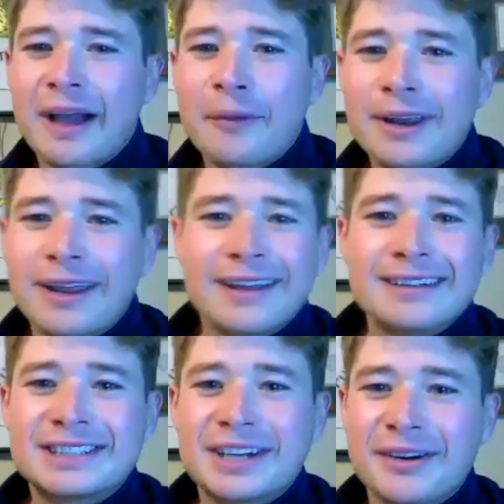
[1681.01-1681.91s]
want to
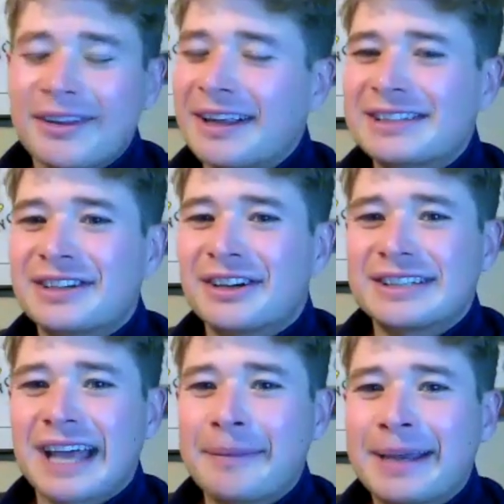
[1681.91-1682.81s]
share to the
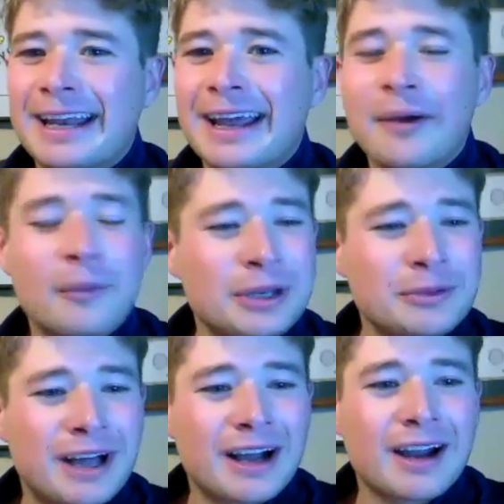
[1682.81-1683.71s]
listeners, I mean, when you
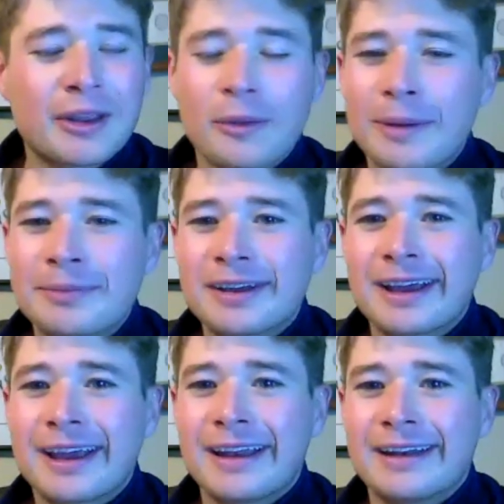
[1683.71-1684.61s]
log onto the
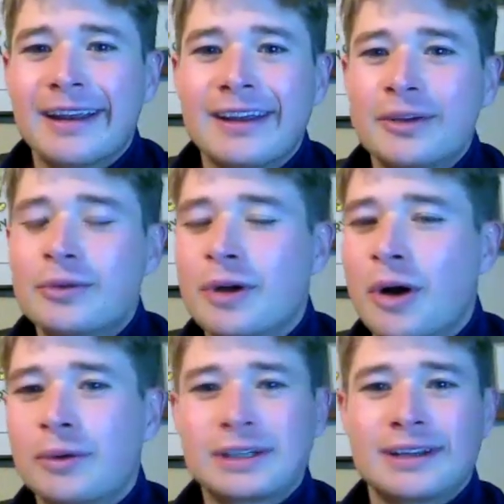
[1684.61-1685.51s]
website and you
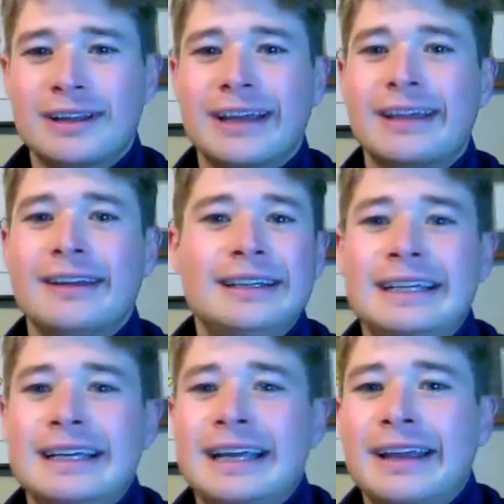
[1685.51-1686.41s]
go to
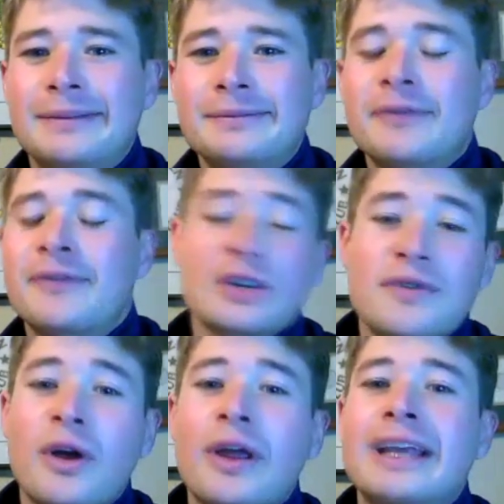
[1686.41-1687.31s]
first of
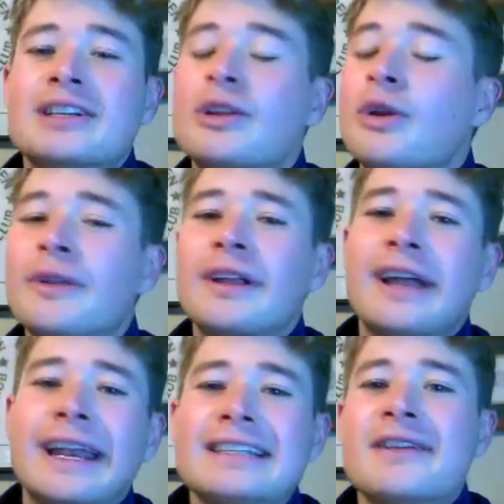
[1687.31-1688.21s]
all, his clothing
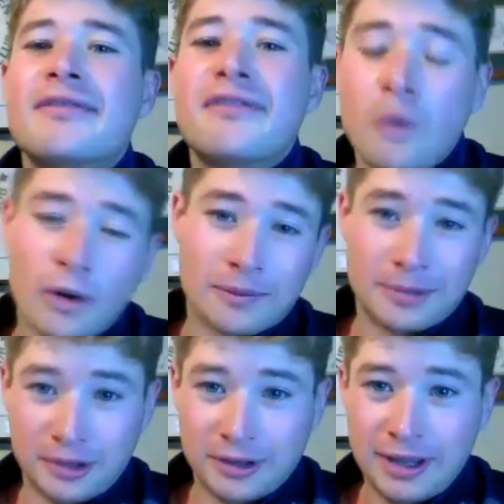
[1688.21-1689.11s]
line is
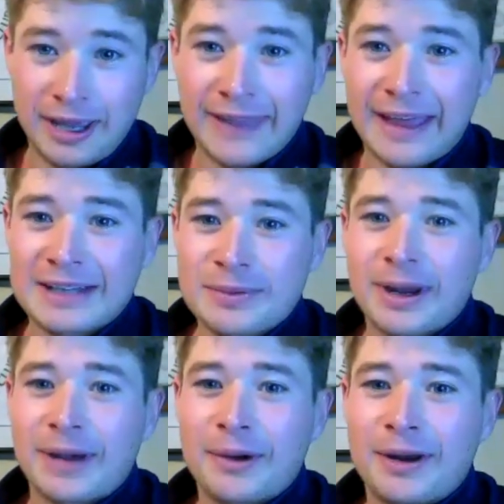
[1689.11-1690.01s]
affordable. And that's what
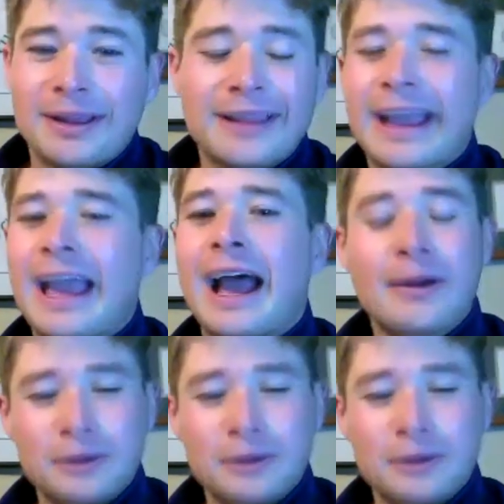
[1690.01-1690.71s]
I want to I